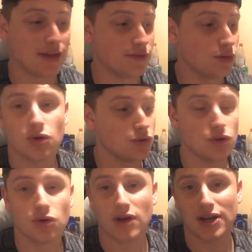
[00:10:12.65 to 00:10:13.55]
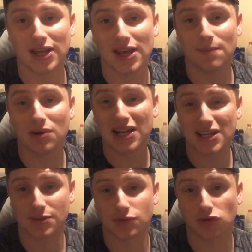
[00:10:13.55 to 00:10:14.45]
If you're new around here,
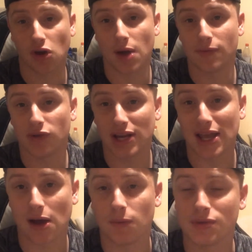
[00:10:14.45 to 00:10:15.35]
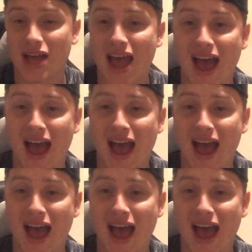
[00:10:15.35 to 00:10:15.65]
please subscribe. It really helps.